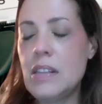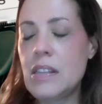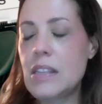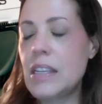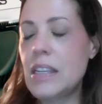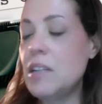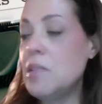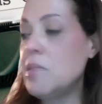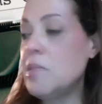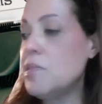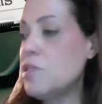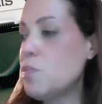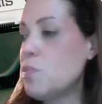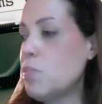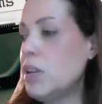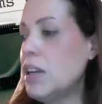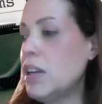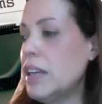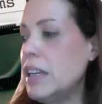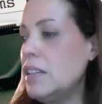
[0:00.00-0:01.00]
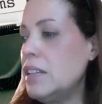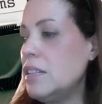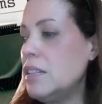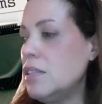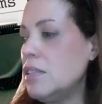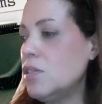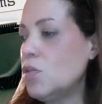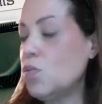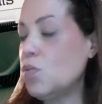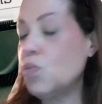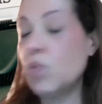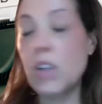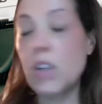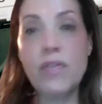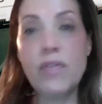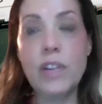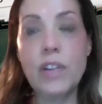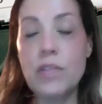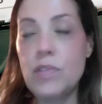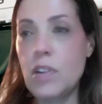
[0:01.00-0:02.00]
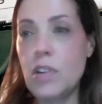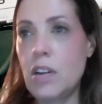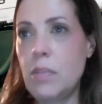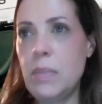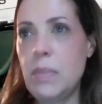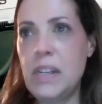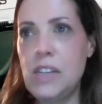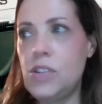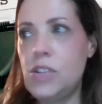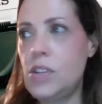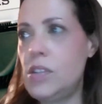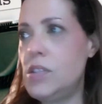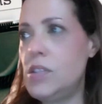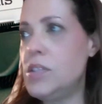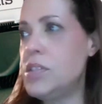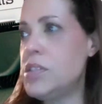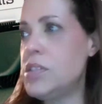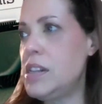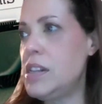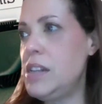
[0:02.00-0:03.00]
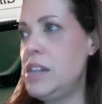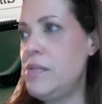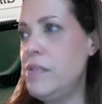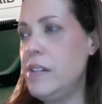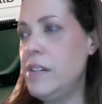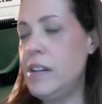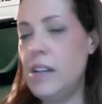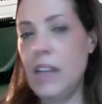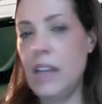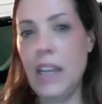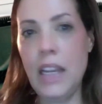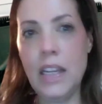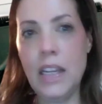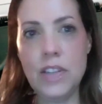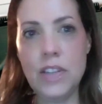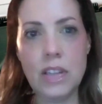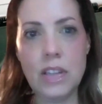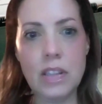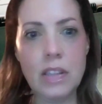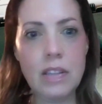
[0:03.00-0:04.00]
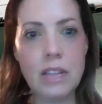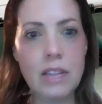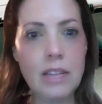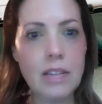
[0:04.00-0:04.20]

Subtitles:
skills, plugins, workflows, automations, and even agents.